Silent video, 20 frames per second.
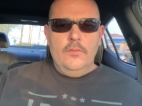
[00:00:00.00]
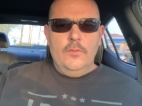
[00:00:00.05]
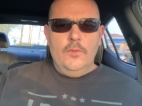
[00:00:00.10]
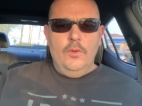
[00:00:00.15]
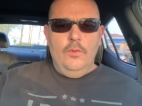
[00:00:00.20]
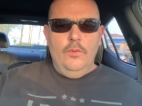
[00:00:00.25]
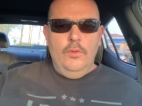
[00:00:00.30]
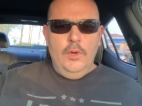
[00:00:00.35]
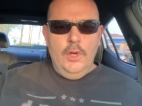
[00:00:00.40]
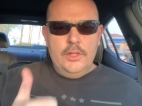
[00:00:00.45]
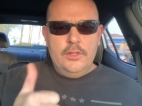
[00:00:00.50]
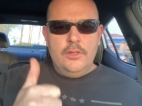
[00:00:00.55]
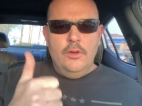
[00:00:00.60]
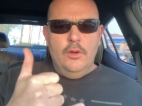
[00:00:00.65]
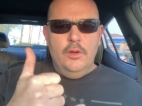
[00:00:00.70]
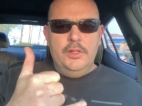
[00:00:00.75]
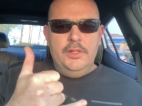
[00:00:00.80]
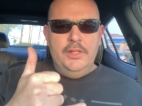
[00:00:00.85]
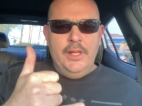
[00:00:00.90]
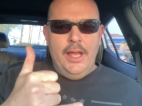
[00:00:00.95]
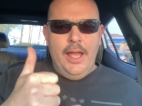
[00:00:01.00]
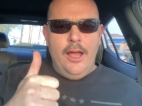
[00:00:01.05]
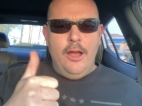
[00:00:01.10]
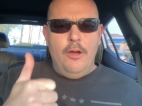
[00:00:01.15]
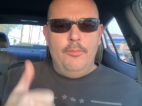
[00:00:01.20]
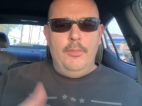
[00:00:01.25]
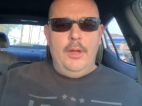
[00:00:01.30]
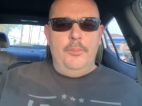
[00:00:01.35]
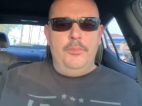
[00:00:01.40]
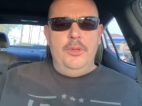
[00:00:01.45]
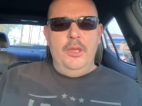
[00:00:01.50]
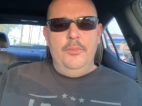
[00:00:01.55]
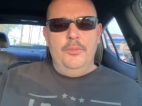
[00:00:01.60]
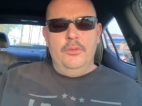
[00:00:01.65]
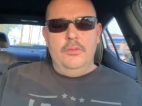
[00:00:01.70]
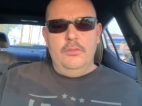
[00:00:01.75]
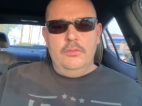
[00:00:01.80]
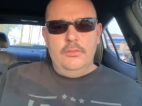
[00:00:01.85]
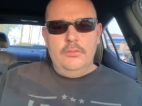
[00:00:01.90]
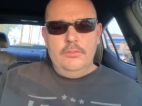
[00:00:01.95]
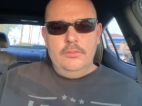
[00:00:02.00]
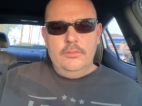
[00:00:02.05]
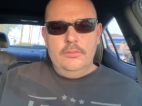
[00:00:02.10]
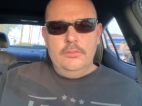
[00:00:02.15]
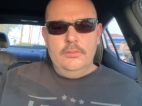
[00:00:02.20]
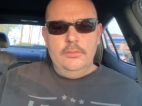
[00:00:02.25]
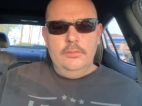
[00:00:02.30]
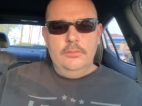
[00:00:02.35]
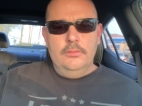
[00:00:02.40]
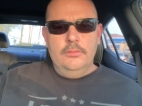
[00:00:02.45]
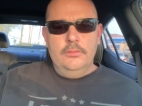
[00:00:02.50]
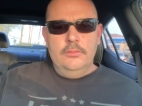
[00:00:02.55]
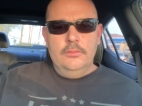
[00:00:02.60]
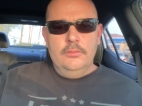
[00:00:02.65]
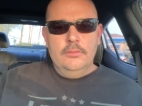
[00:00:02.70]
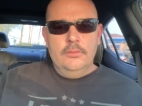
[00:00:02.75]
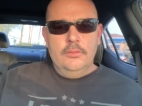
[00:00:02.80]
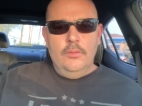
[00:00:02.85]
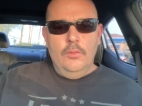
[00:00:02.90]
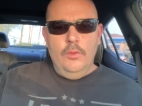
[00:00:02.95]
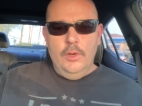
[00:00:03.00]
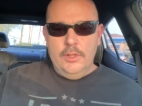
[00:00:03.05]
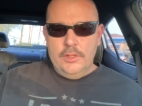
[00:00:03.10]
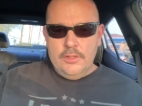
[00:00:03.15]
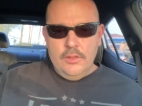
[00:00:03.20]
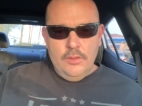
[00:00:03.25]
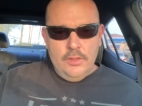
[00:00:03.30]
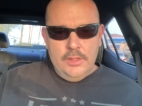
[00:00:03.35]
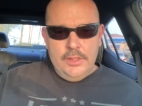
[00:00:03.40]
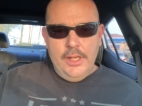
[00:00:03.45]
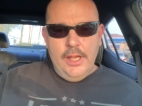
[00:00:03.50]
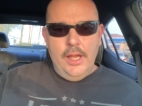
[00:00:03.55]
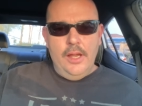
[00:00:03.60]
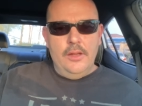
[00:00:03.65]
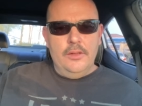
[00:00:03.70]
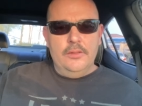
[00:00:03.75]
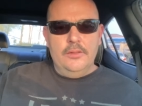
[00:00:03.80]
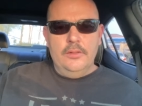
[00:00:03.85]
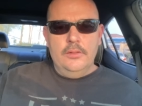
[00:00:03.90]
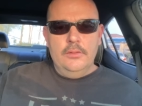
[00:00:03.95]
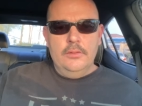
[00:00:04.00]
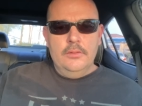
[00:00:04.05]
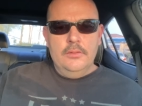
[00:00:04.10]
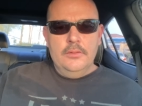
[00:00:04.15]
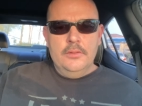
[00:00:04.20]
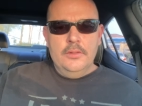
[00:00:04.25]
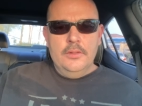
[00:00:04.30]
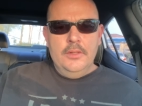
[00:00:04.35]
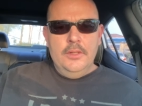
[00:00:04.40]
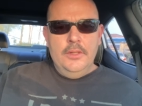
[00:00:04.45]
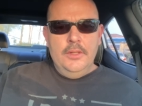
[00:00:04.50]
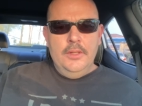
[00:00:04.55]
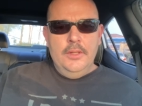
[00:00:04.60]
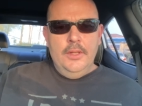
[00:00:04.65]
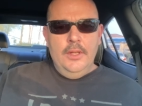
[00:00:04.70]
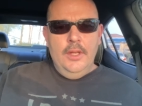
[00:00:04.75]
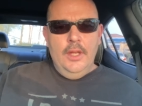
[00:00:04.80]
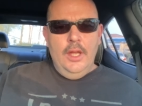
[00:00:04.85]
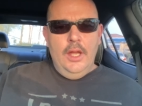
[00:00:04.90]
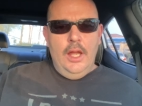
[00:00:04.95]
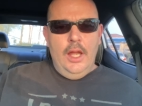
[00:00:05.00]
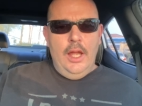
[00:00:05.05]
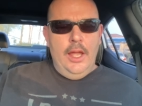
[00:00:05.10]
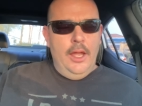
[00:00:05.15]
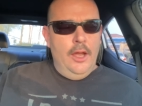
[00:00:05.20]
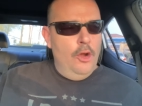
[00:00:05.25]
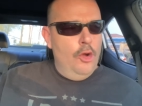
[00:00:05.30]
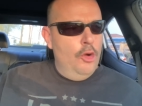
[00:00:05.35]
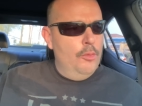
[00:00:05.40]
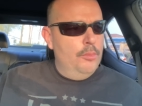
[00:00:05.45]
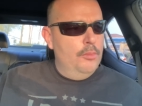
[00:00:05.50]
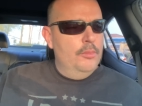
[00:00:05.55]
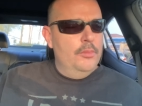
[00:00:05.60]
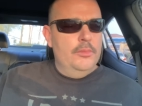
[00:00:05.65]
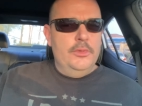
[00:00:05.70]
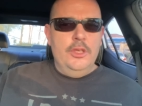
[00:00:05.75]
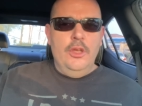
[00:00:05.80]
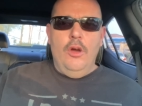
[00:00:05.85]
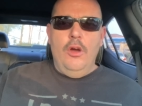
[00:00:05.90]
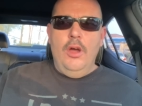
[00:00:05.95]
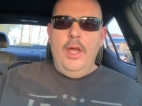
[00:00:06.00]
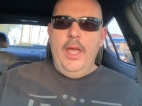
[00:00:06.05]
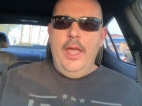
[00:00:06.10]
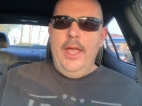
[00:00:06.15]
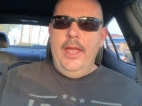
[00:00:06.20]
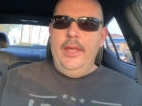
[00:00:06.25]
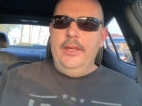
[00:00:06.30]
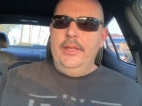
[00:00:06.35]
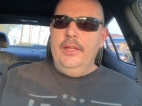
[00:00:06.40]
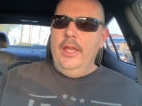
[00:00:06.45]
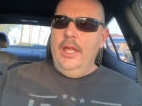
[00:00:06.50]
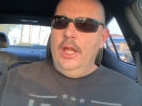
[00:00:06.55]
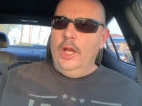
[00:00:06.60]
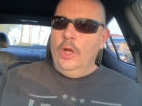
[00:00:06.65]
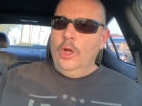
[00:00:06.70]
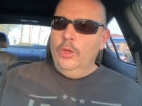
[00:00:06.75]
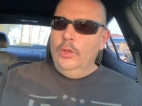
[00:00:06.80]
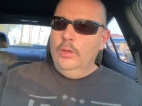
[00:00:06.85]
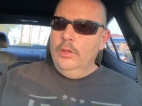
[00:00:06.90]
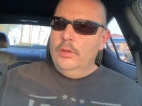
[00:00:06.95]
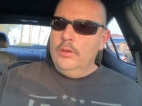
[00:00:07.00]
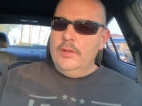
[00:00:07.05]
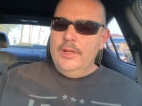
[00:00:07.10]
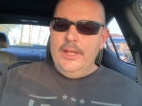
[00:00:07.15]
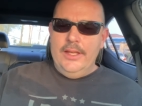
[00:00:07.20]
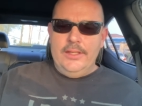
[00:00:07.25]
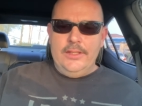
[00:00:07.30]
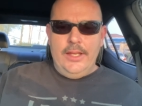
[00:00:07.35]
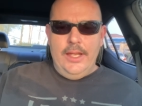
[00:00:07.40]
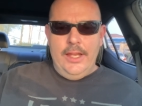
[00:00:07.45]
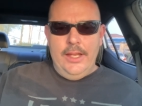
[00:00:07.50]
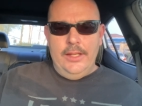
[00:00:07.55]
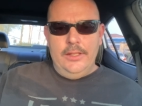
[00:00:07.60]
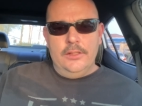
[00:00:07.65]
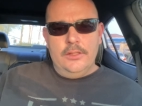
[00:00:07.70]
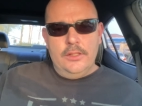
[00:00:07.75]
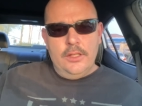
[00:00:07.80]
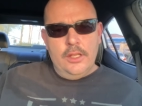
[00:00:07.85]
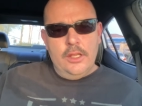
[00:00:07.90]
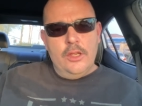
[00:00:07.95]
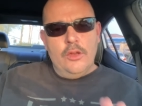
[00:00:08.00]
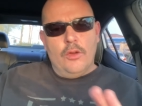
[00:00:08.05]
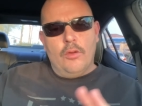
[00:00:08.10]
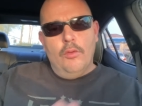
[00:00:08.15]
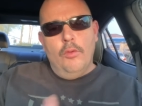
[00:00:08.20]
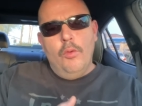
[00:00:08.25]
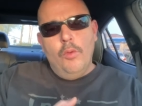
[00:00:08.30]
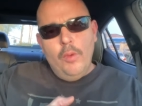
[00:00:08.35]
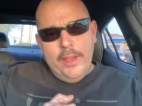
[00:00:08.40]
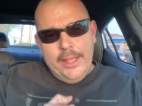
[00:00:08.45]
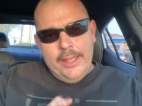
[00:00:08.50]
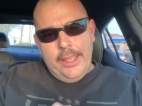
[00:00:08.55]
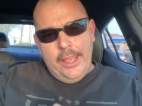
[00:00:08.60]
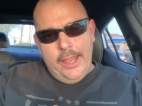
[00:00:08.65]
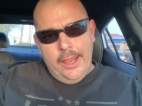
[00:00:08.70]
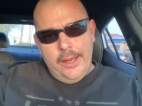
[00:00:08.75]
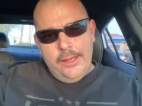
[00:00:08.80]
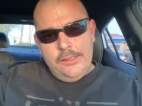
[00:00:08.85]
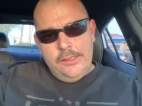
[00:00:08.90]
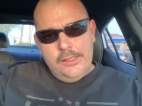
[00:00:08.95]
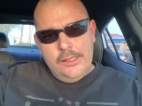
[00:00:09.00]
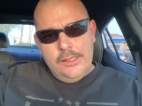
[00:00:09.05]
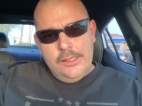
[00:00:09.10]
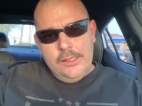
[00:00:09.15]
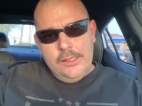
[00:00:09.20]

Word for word: What is going down, my people? What is going down? I hope y'all had a glorious end to your weekend.